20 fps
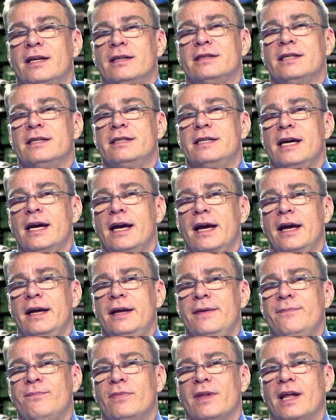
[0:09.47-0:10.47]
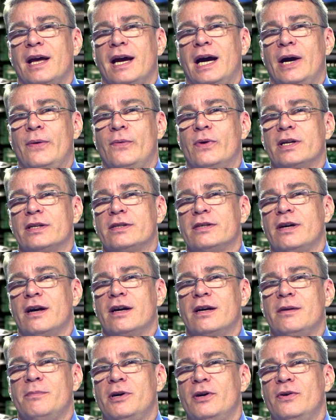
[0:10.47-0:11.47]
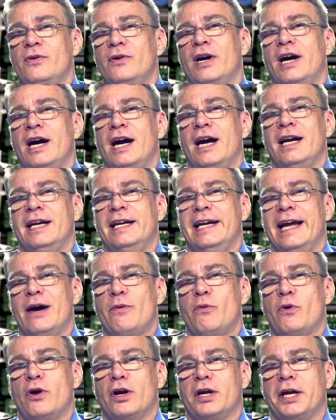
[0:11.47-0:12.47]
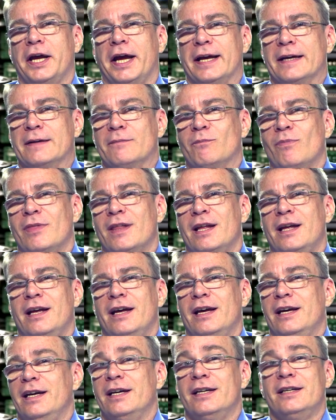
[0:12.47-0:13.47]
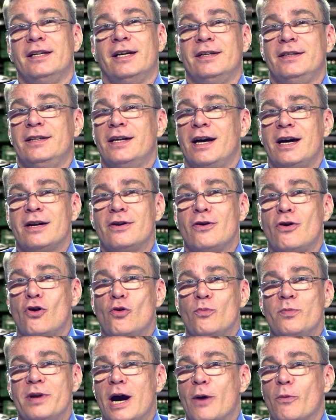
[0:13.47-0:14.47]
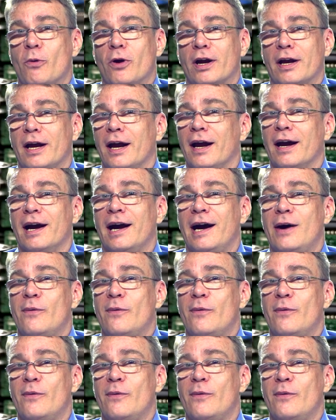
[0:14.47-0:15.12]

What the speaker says: Today, I want to talk about networking and not home networking.